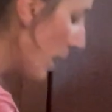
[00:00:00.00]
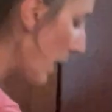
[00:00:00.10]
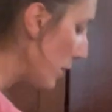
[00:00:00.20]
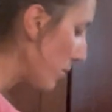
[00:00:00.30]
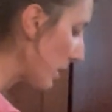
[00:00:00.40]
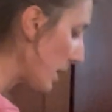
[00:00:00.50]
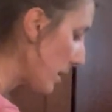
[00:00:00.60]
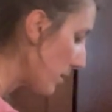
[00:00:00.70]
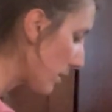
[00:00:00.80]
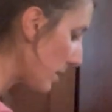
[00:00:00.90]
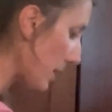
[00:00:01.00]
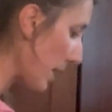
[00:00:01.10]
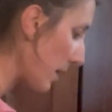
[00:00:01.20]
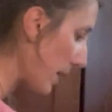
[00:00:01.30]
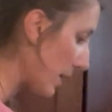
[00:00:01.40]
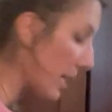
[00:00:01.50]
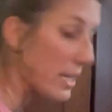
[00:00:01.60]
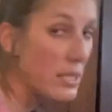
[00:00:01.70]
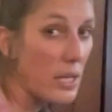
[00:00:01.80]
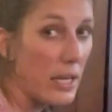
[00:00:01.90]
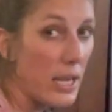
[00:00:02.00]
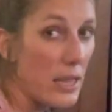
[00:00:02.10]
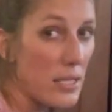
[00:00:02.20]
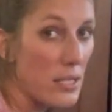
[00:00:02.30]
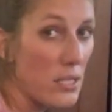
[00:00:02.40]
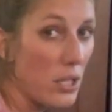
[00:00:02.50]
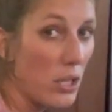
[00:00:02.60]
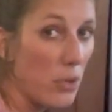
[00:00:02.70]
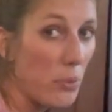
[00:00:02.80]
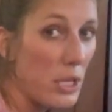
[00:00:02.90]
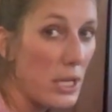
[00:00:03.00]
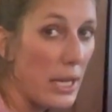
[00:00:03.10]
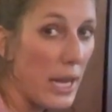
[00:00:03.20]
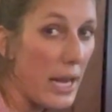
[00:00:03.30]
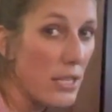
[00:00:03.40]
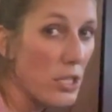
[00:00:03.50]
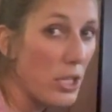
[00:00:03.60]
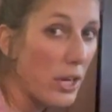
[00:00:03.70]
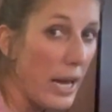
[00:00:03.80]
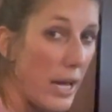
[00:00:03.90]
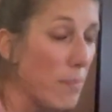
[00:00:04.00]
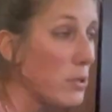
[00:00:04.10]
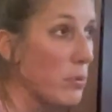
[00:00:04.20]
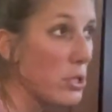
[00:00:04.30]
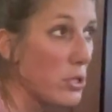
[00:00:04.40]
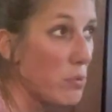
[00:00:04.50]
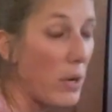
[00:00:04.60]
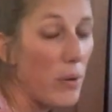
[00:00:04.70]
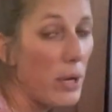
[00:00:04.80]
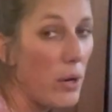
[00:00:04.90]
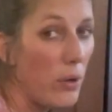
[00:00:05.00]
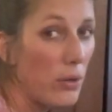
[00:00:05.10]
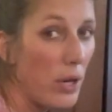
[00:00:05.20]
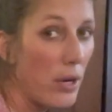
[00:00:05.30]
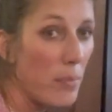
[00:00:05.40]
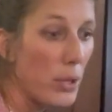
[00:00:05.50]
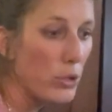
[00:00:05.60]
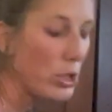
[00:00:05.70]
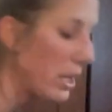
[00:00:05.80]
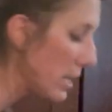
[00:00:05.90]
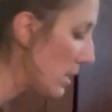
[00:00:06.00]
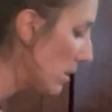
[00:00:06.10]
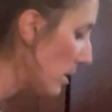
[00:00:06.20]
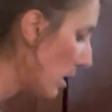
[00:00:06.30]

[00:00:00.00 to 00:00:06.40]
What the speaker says: And you can either stay like this. Again, this is a good one to get into your hips, which is where we hold our emotions.